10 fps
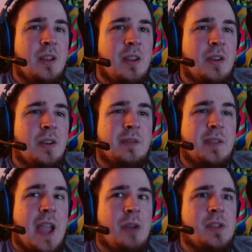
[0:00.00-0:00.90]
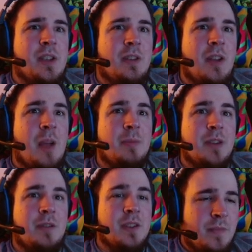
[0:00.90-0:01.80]
or outset, opposite of
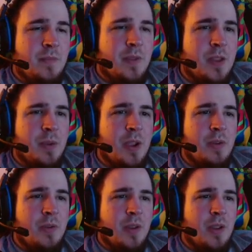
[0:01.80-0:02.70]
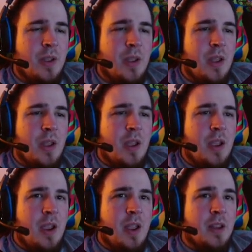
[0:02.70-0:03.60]
inset. There we go.
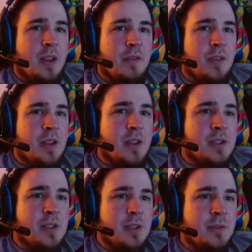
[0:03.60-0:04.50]
And like for this,